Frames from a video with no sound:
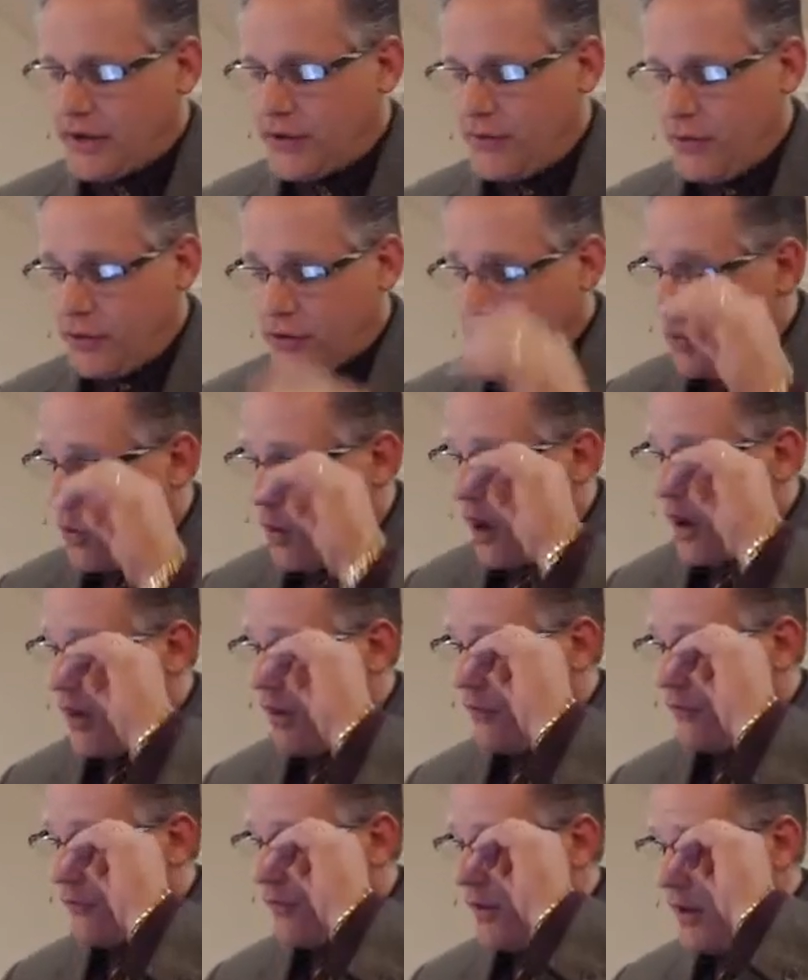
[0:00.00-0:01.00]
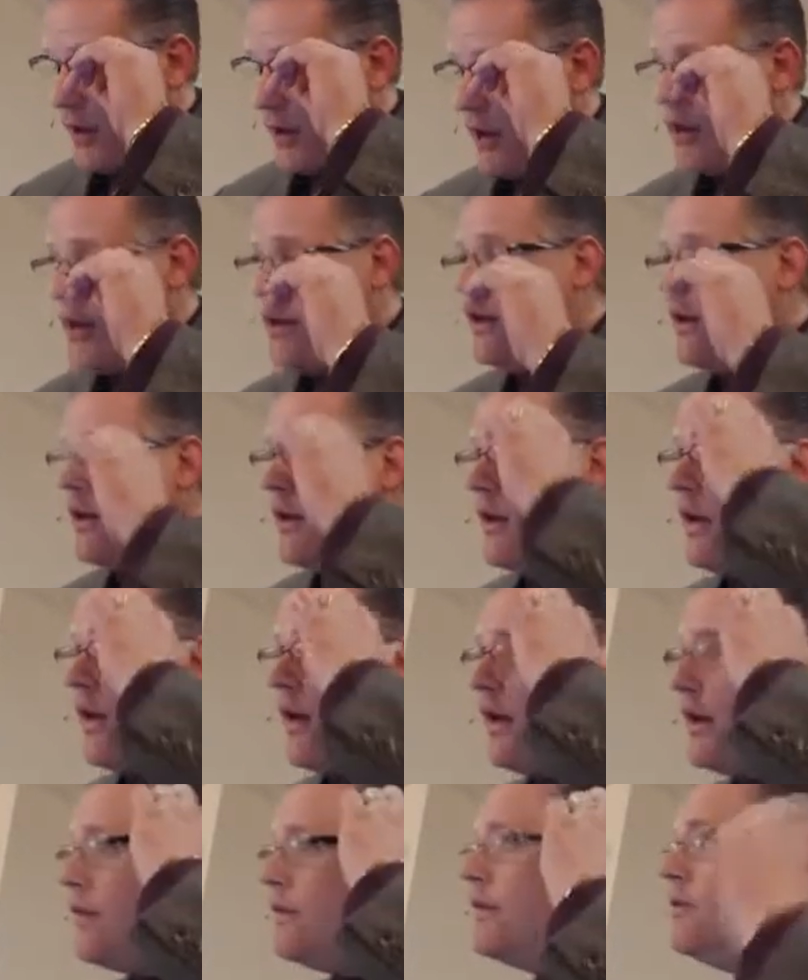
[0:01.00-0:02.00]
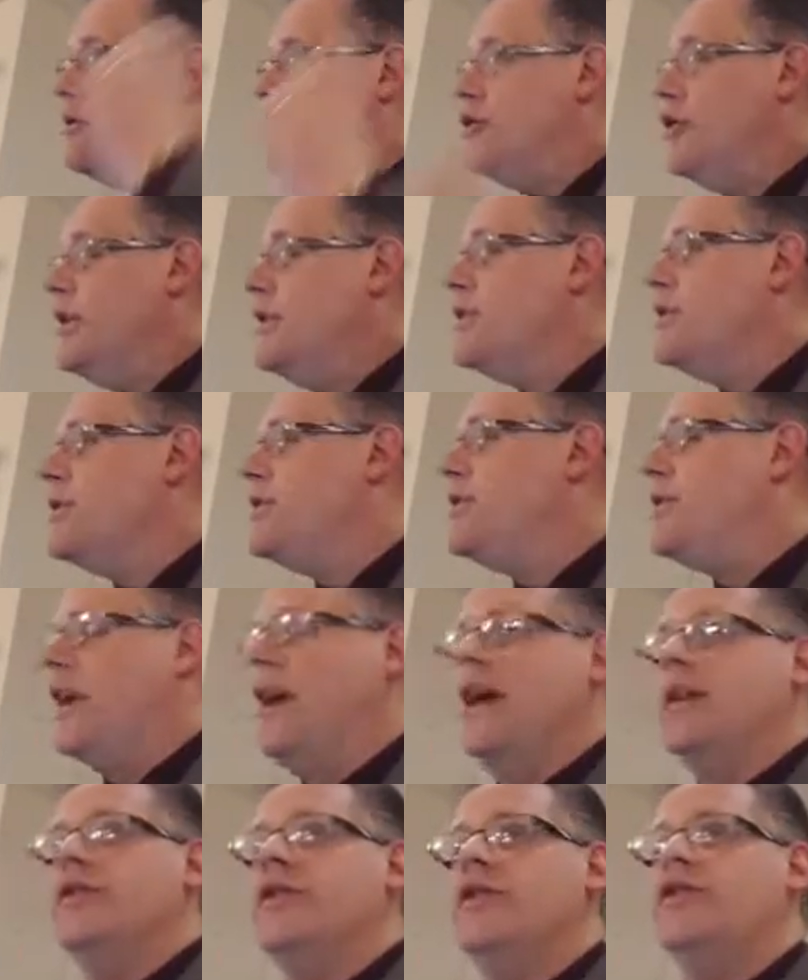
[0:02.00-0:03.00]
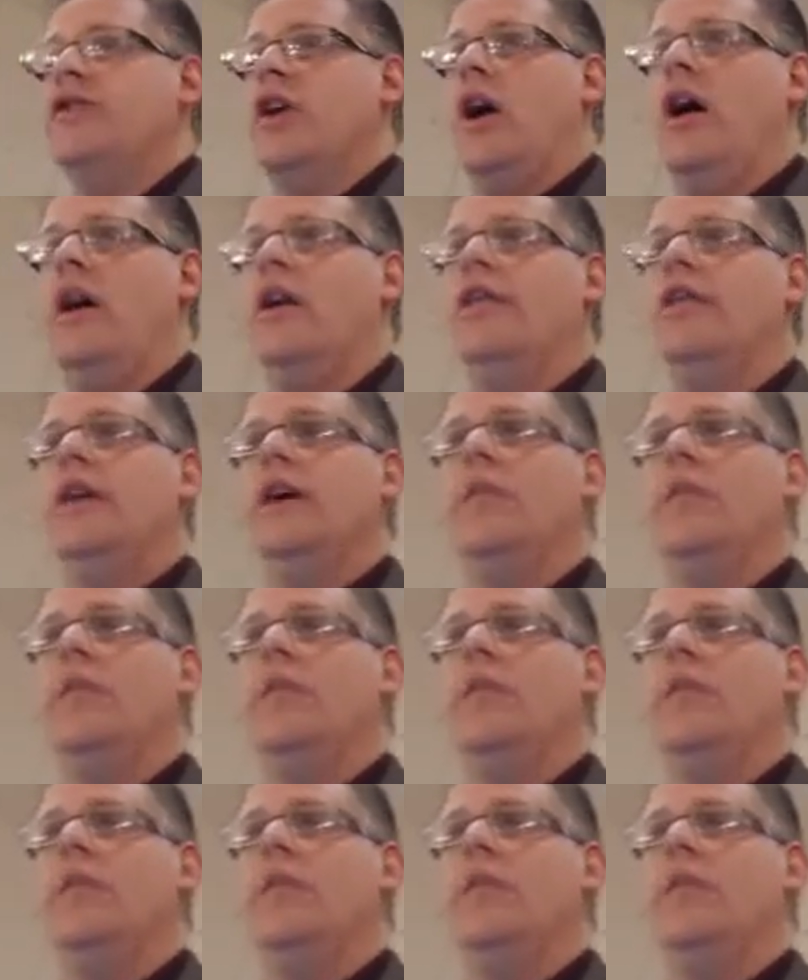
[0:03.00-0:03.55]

Verse 12, uh, Jesus says, that John the